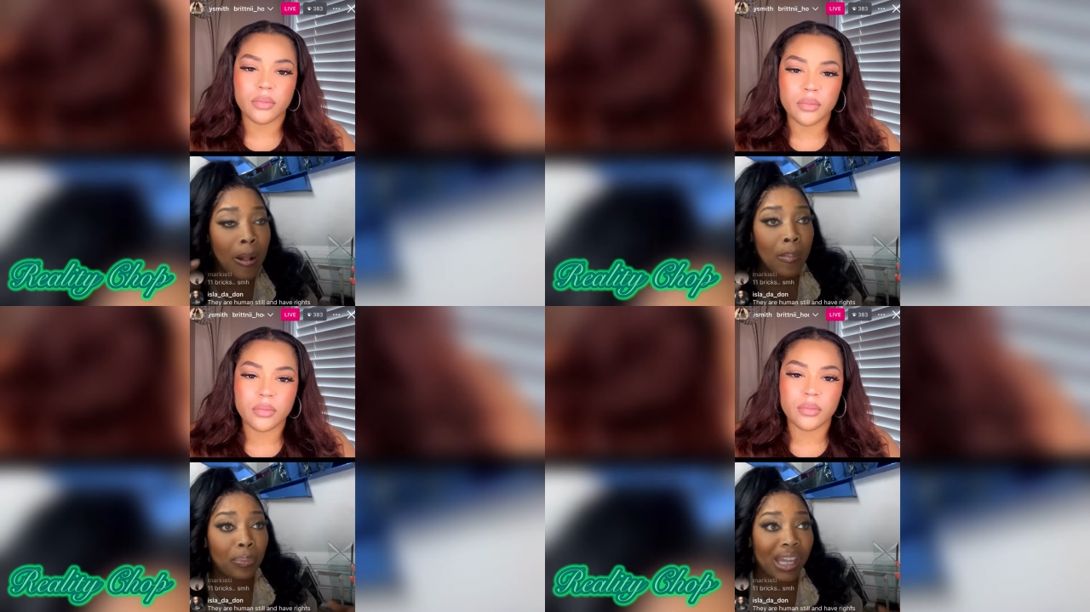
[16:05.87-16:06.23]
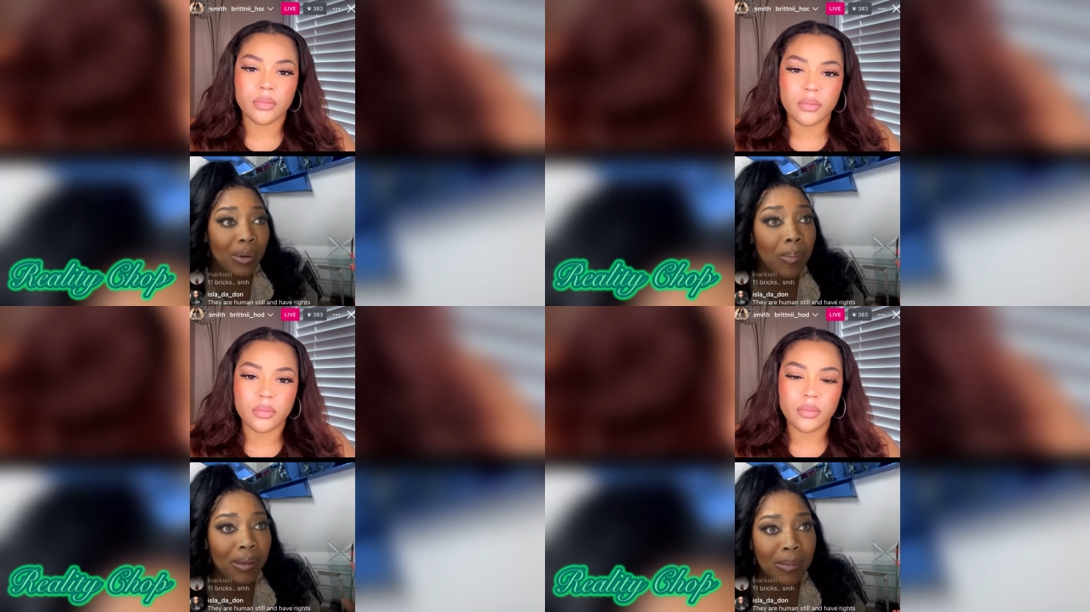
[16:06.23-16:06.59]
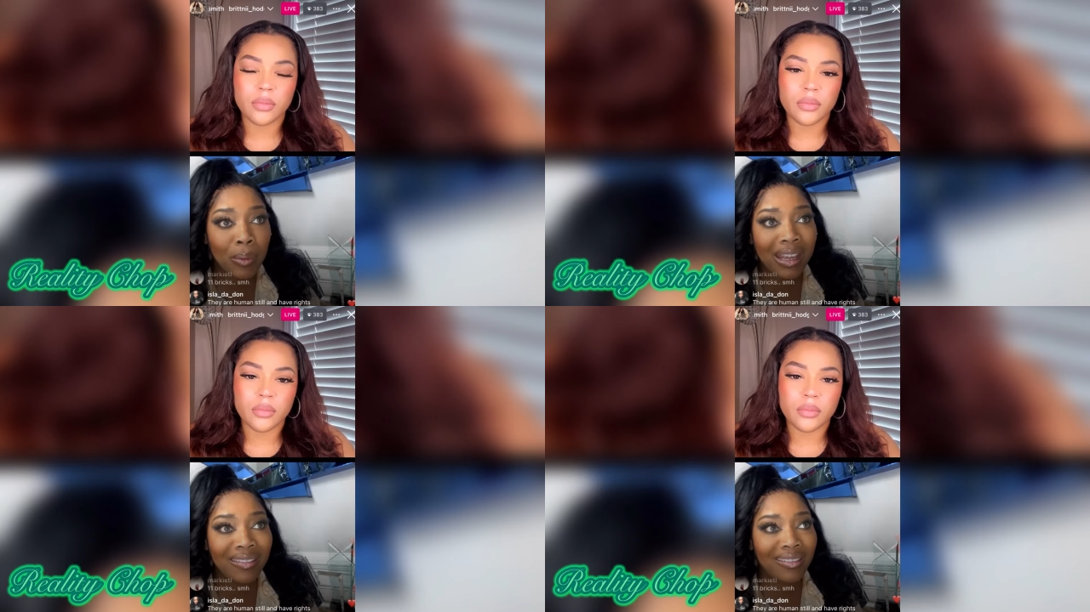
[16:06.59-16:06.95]
Speaker 1: There were people
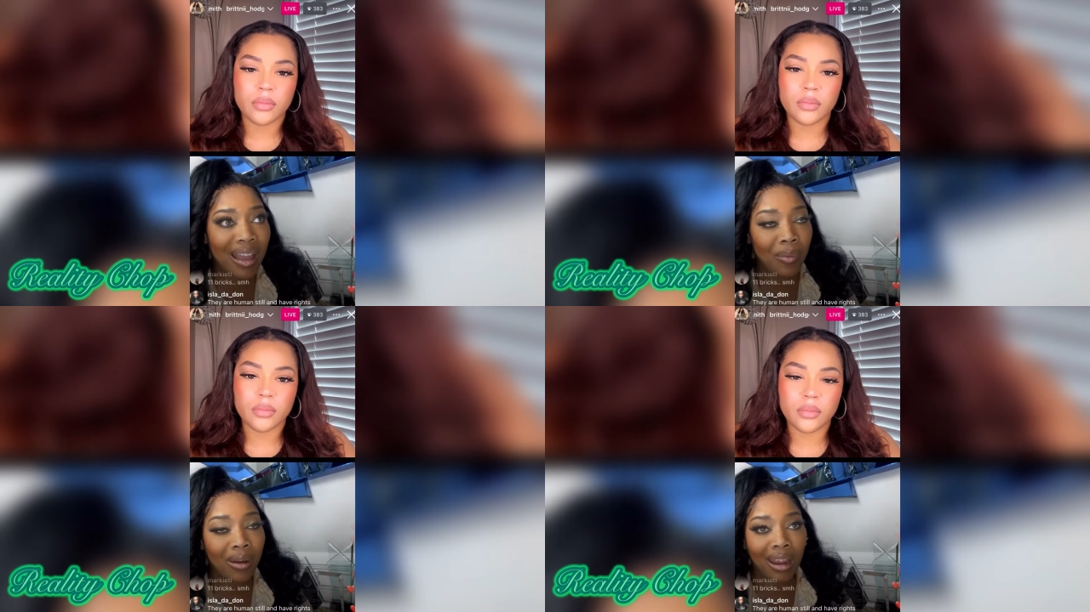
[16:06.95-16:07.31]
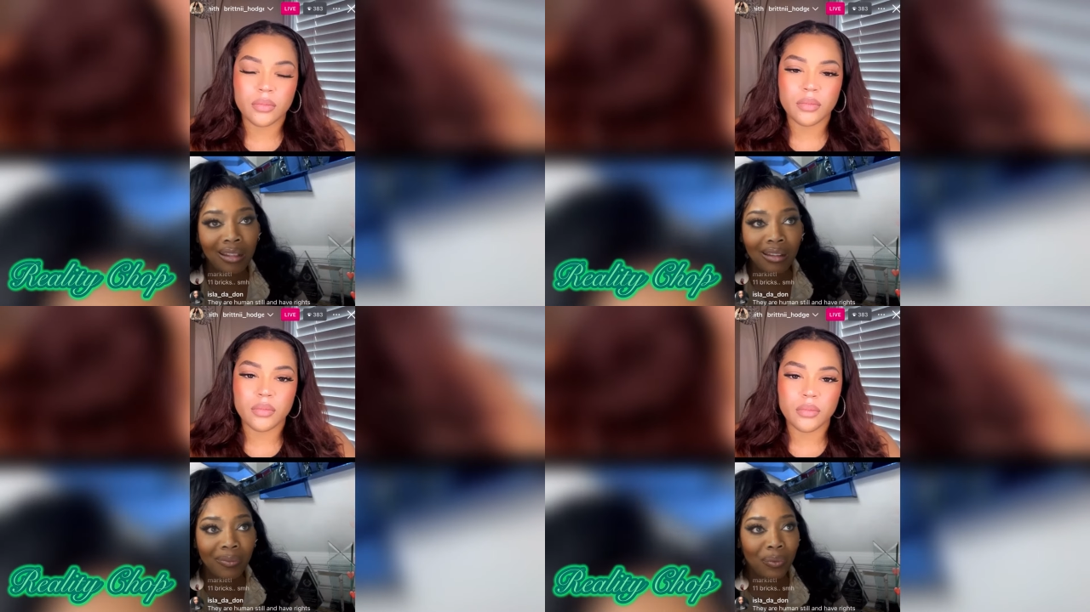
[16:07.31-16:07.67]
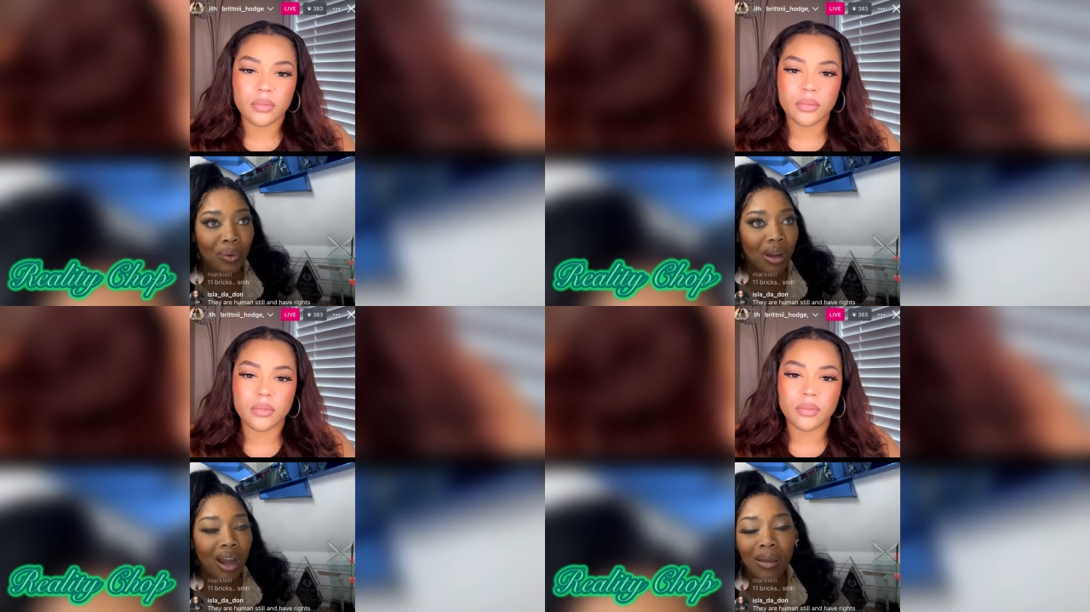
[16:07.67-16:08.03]
in there that were in there
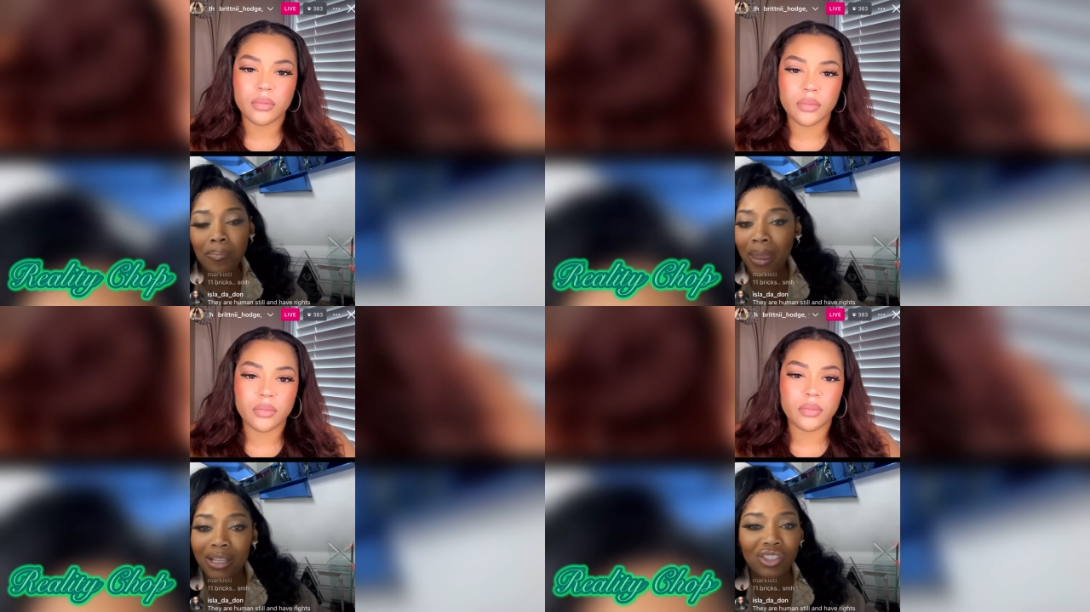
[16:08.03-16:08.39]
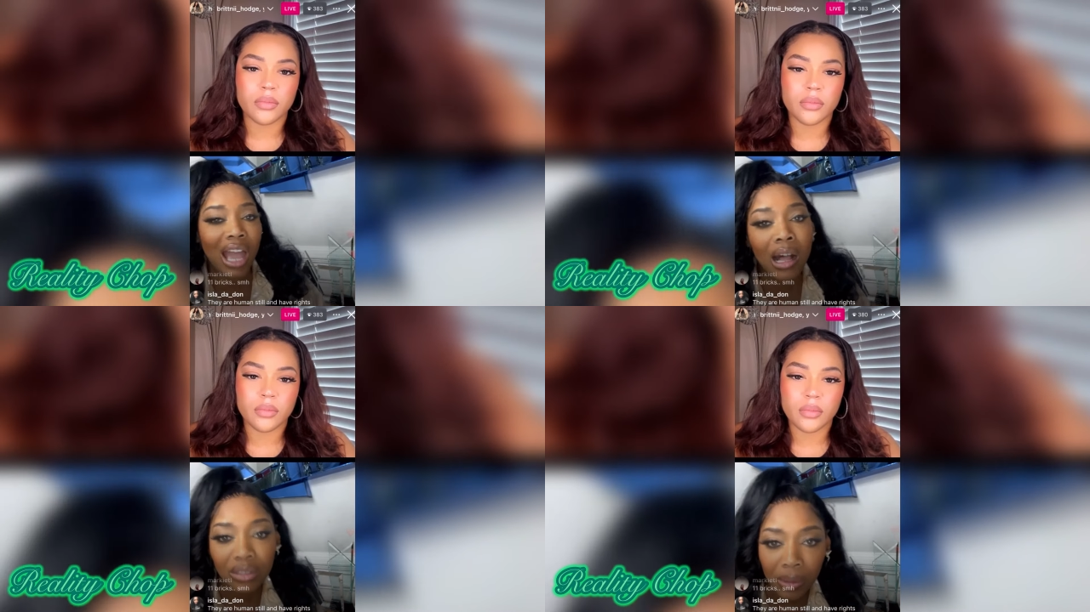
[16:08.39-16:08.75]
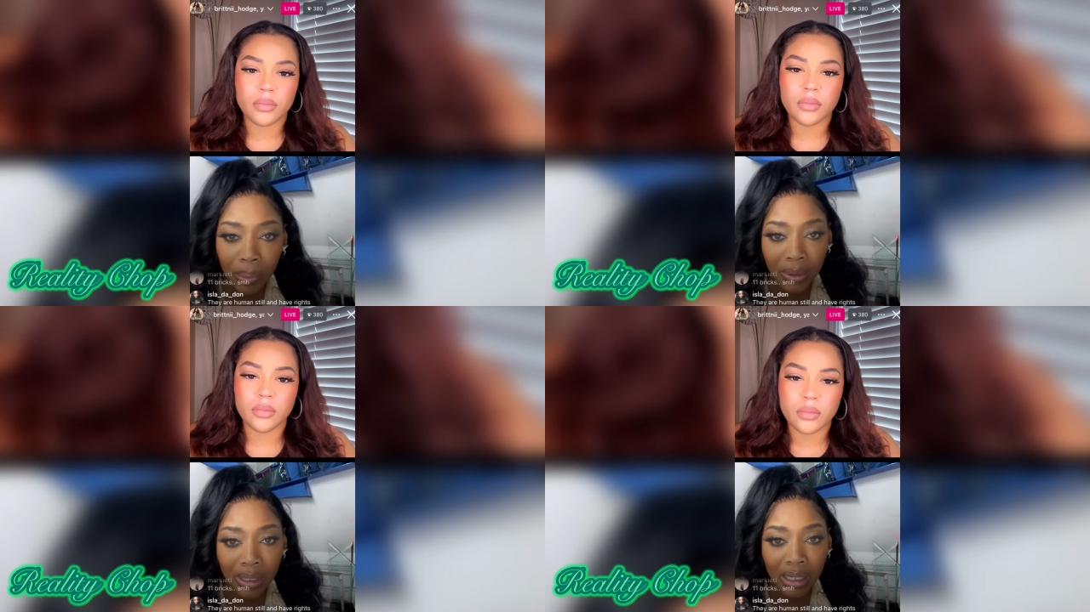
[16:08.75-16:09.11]
for unpaid child
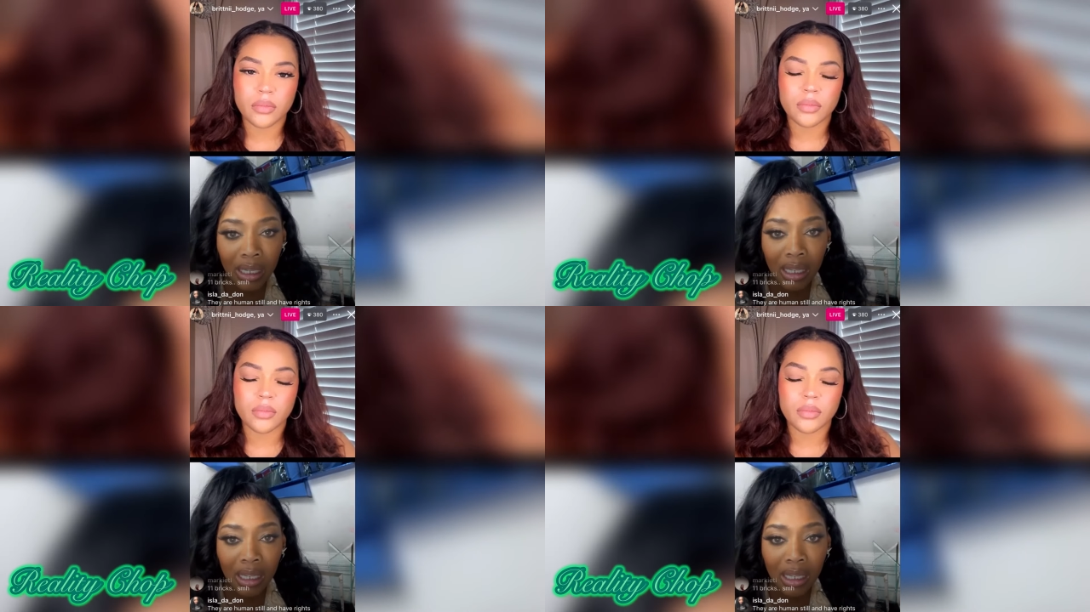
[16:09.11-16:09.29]
support.